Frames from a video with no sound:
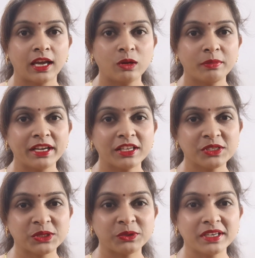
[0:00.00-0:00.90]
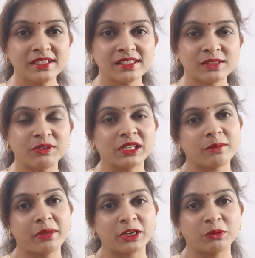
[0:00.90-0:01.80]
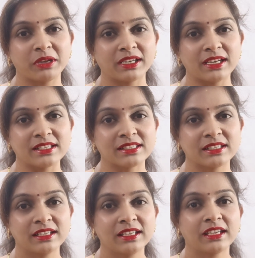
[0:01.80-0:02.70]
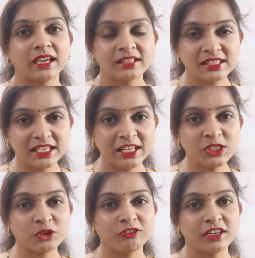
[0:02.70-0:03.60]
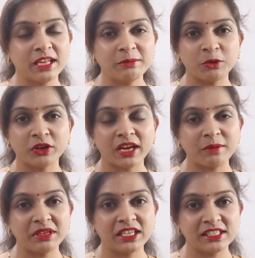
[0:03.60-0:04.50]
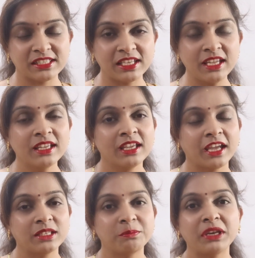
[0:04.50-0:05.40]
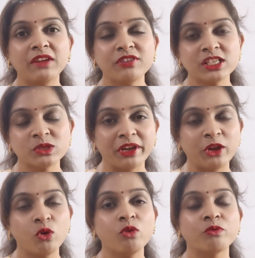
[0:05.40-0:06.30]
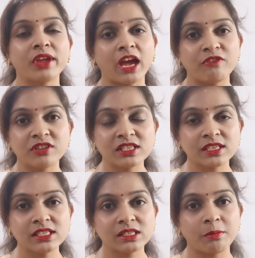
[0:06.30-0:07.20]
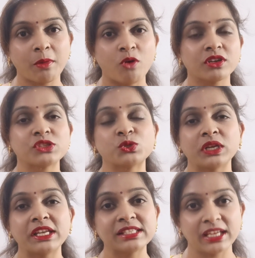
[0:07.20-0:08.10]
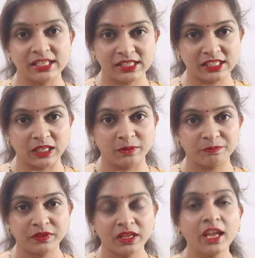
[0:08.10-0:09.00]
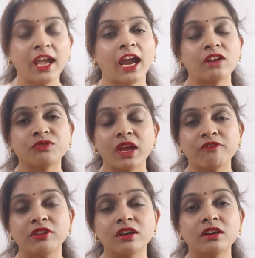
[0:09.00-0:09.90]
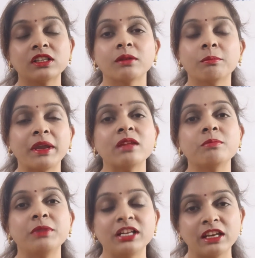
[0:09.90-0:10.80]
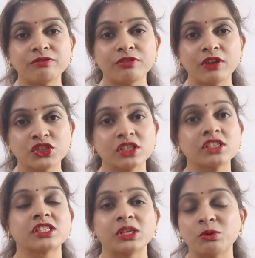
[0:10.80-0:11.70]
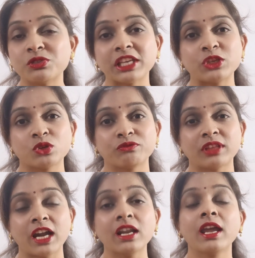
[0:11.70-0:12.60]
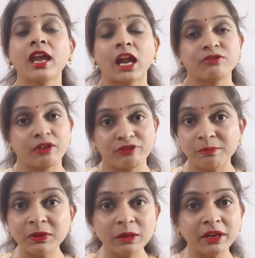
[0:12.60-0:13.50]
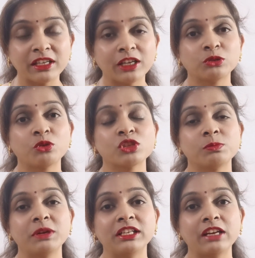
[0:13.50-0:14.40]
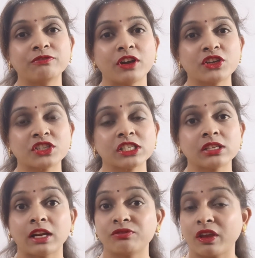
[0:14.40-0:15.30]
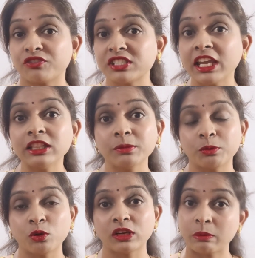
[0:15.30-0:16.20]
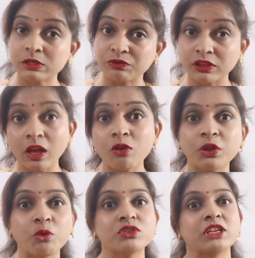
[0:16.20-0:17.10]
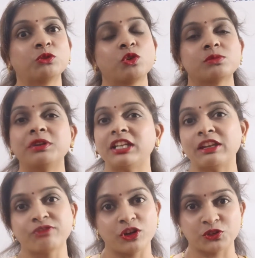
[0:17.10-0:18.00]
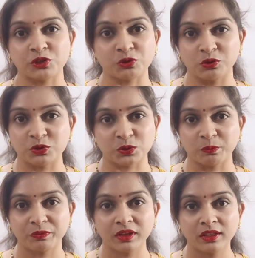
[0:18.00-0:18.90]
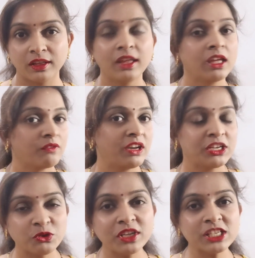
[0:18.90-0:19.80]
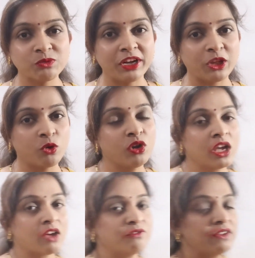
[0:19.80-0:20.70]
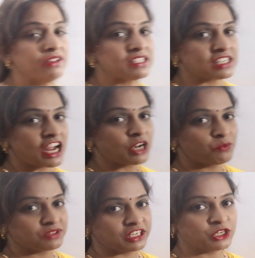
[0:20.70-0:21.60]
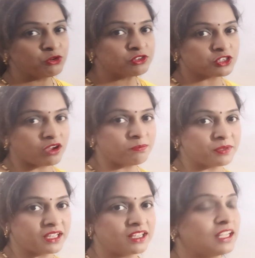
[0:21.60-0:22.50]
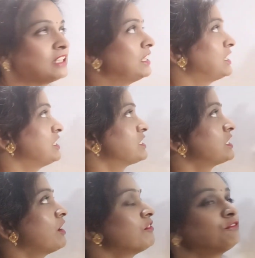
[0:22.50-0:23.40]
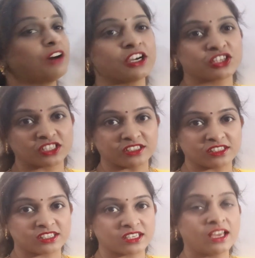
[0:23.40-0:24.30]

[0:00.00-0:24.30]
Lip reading: my dear students, welcome back to my class. In the series of learning programming in C, in the previous video we have discussed about strings in C and we have learnt many built-in functions, the usage of that, and we have implemented those built-in functions and we have seen the programs without using those built-in functions also. Well, in today's video, we will start with a new topic, that is functions